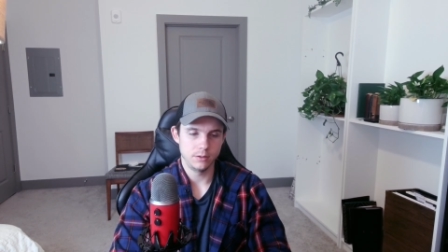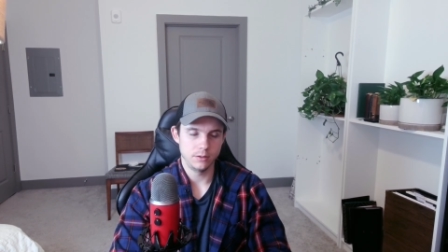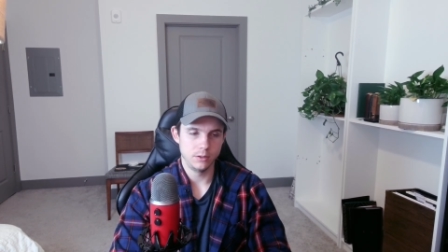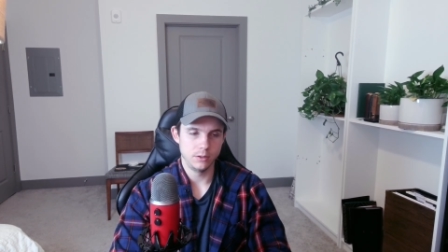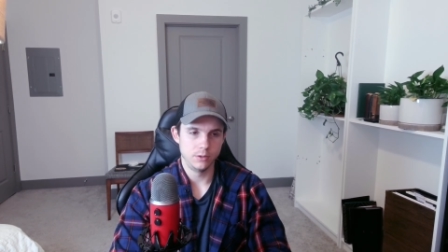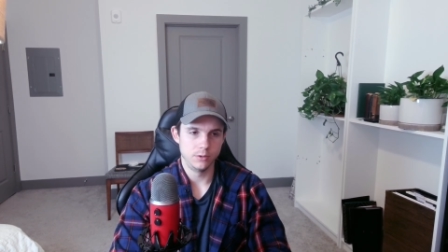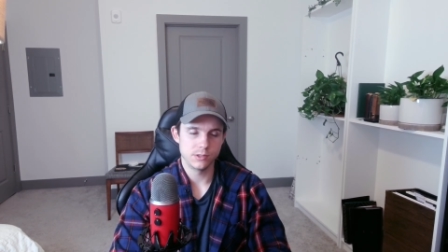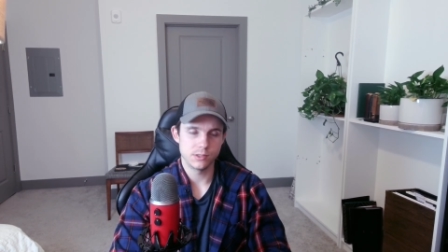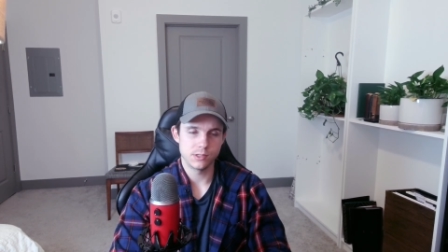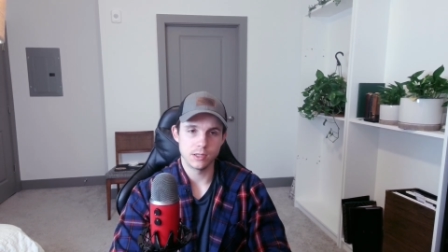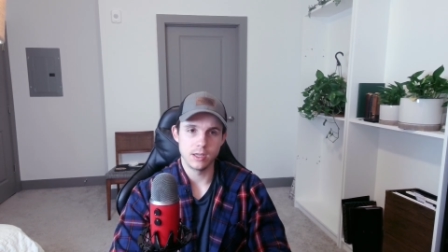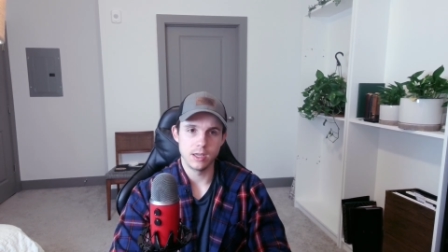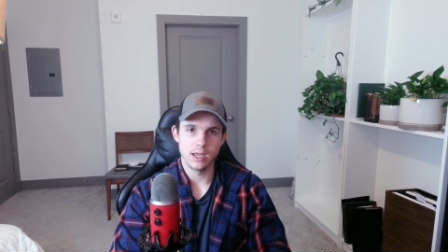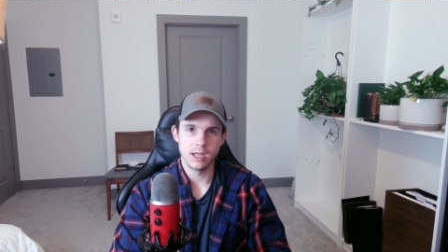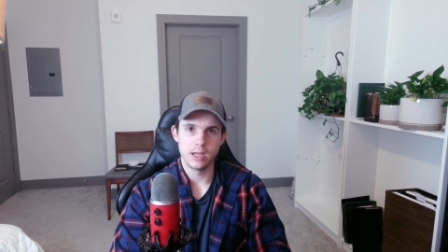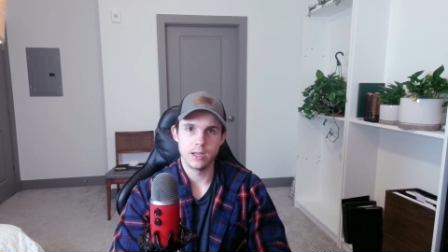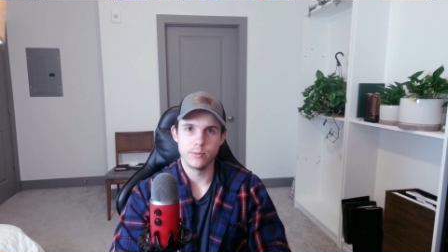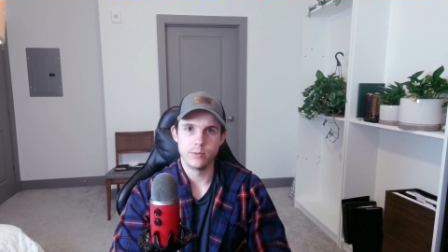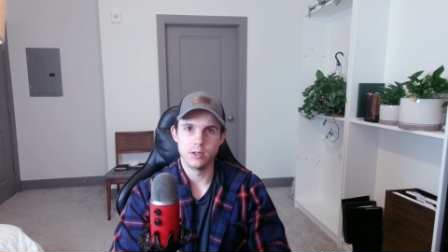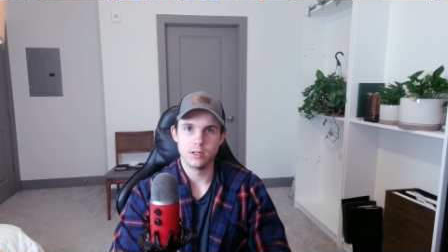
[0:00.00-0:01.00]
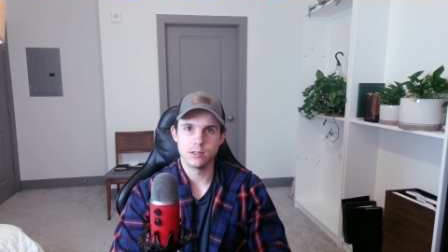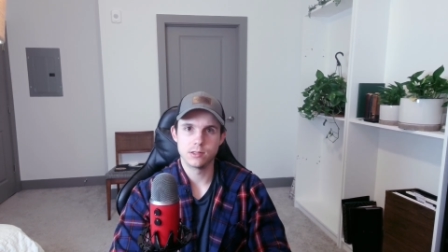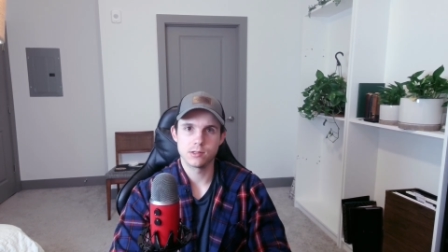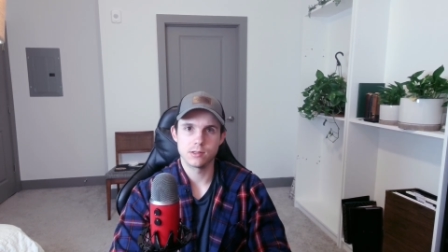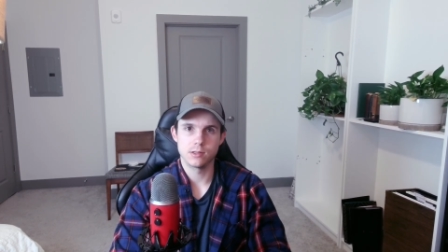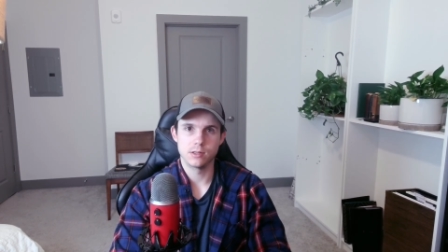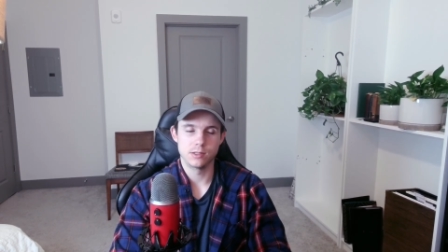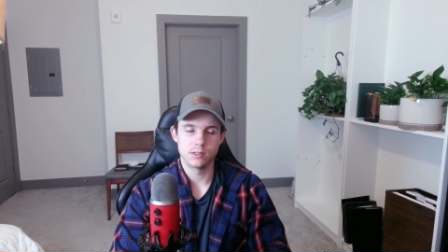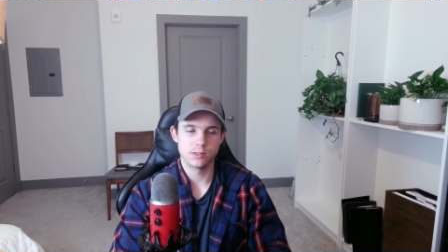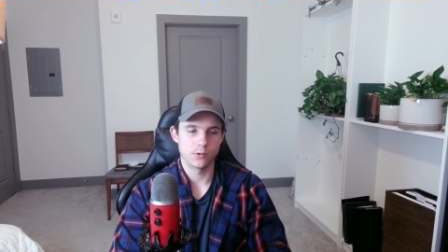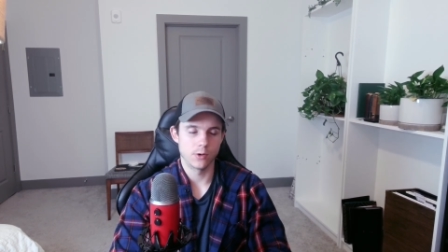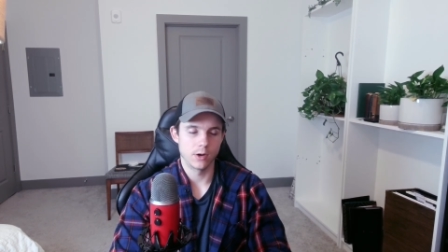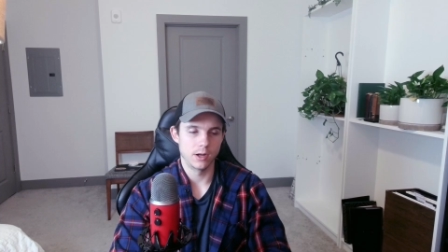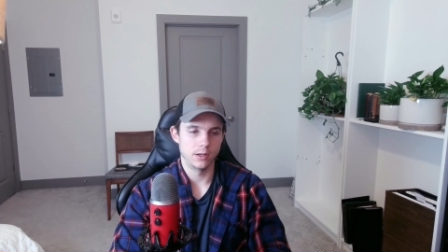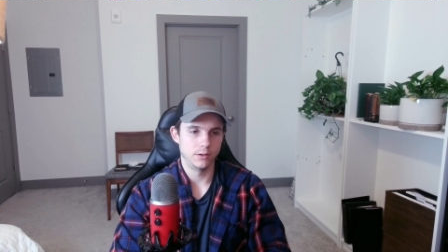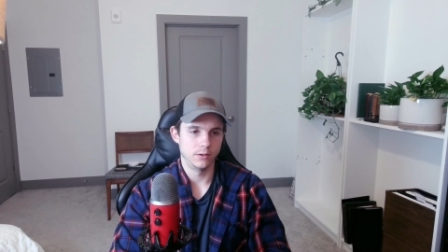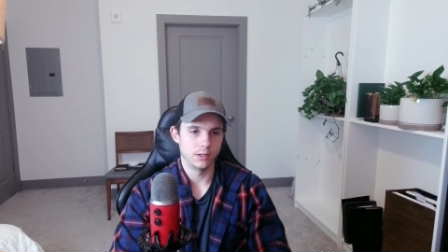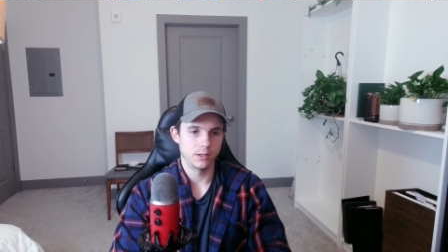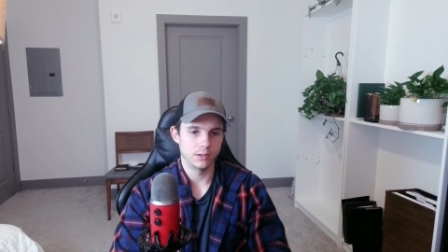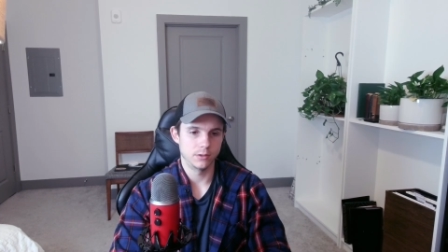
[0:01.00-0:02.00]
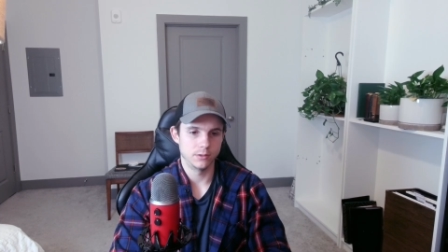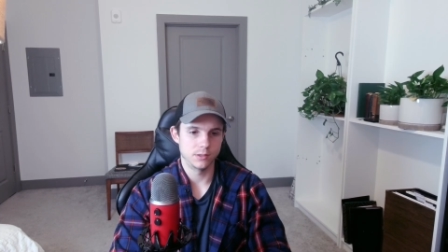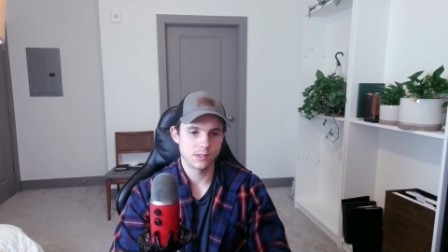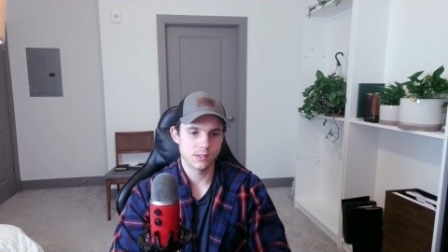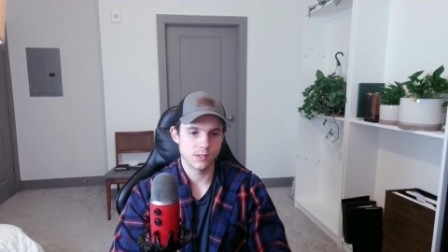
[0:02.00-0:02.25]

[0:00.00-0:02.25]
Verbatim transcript: you know, is a game and it's great, like let's